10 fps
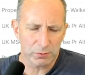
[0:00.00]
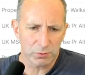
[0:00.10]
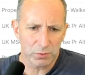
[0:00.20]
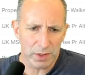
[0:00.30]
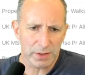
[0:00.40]

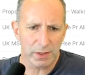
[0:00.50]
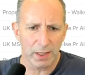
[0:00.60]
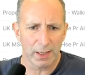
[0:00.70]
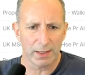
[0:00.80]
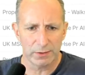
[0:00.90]
risk
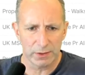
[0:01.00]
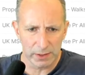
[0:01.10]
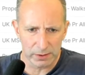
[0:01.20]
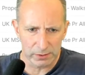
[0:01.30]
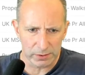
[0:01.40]
and
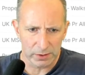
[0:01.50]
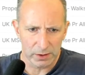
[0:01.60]
yield.